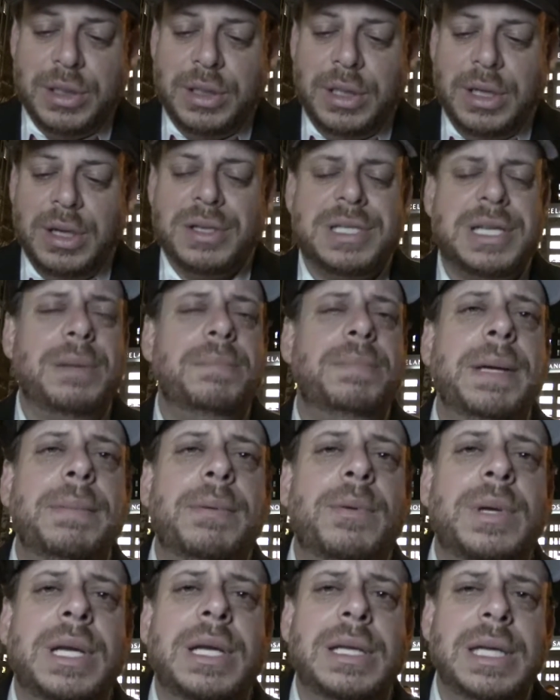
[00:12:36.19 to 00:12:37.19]
You know, some
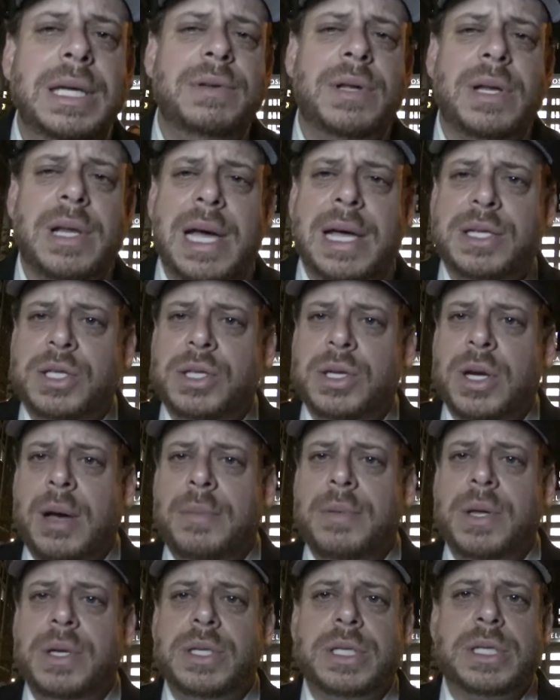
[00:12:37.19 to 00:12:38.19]
people when they leave their last
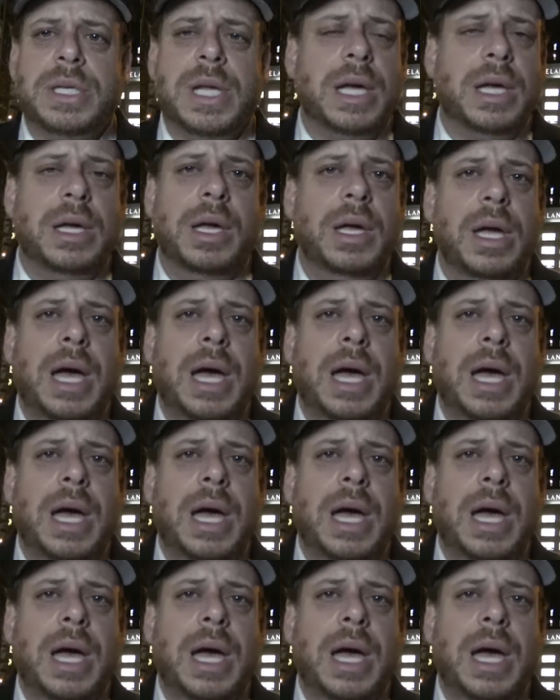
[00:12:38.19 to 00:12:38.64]
job, they're just like,